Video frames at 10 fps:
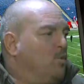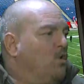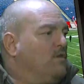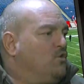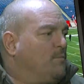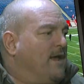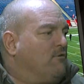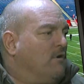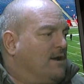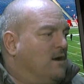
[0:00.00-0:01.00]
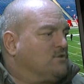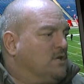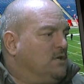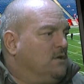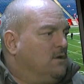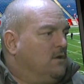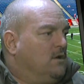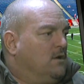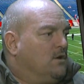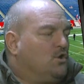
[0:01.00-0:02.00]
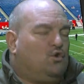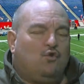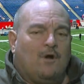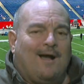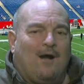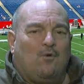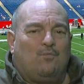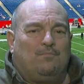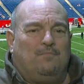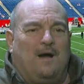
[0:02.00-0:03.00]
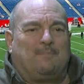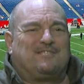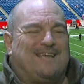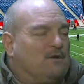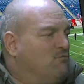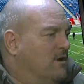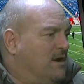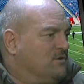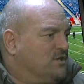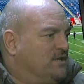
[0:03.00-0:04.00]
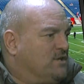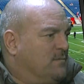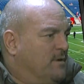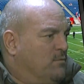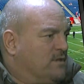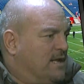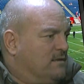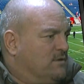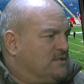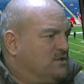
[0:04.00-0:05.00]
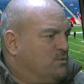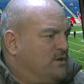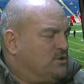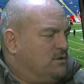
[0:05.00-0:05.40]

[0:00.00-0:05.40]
more than you pay Gronkowski, you know how upset Gronkowski is going to be with that situation?